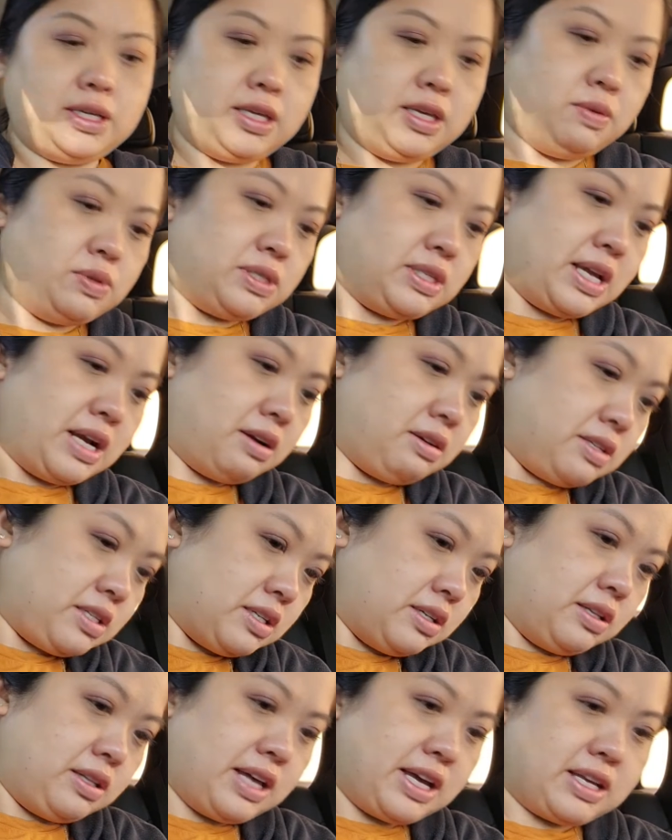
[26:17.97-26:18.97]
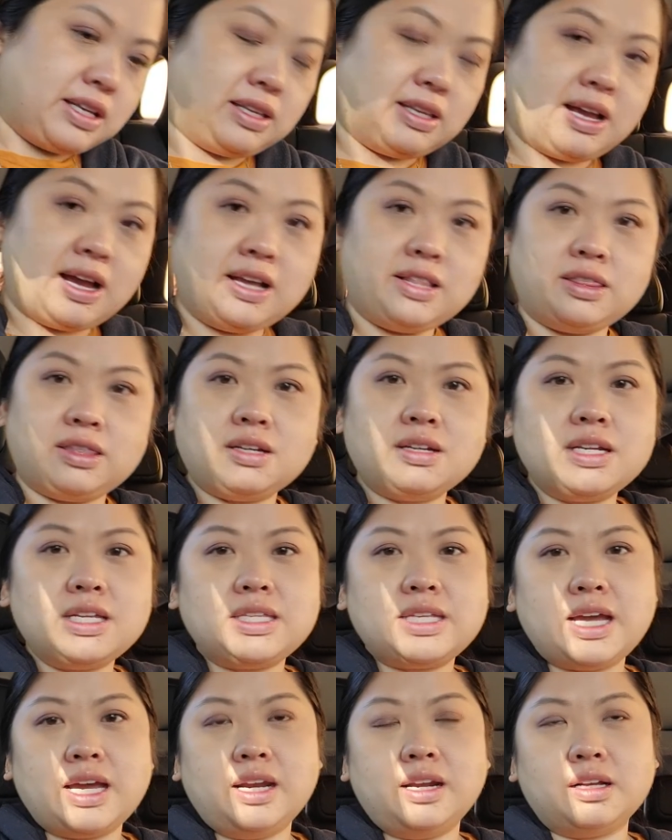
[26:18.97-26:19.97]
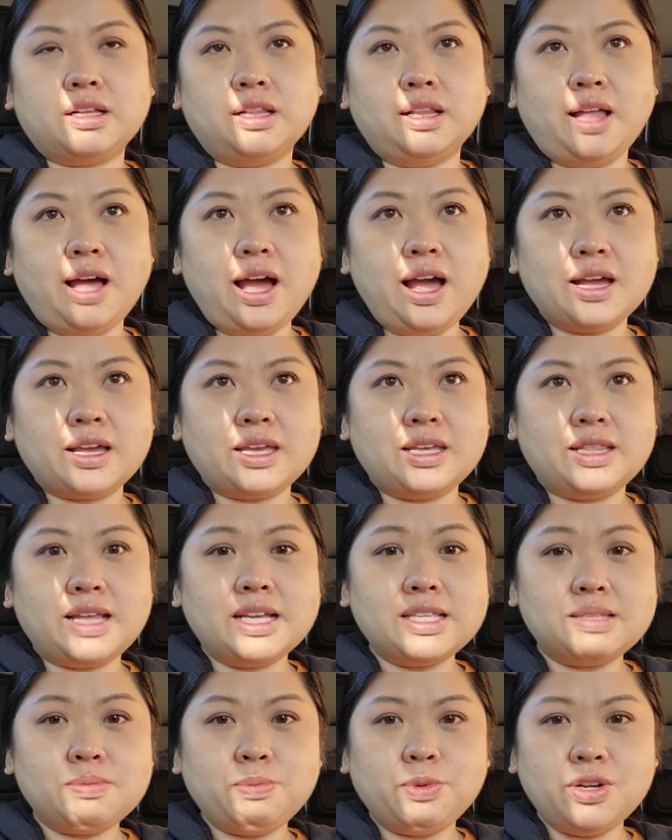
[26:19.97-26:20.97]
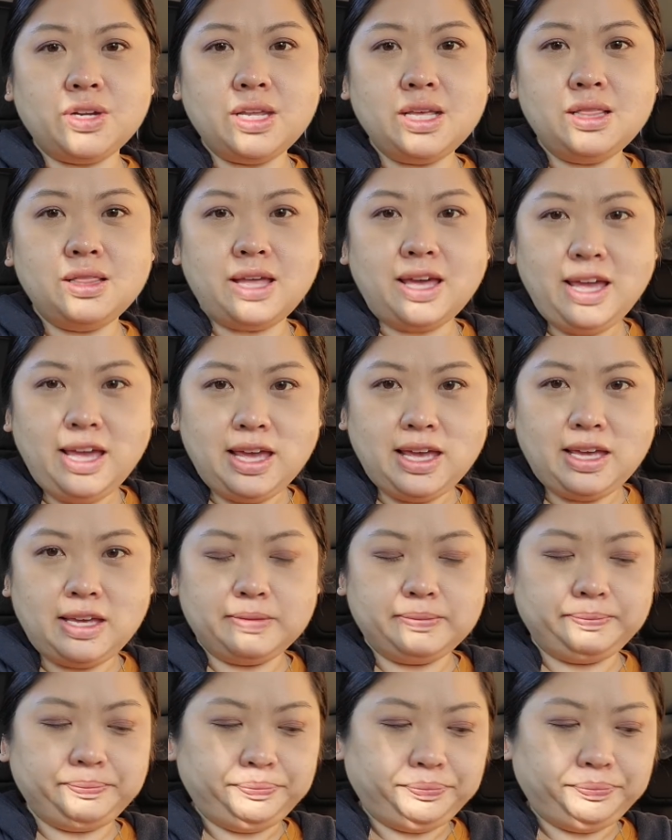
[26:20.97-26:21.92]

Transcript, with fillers: he was there until like 9 30 10 o'clock and that's pretty late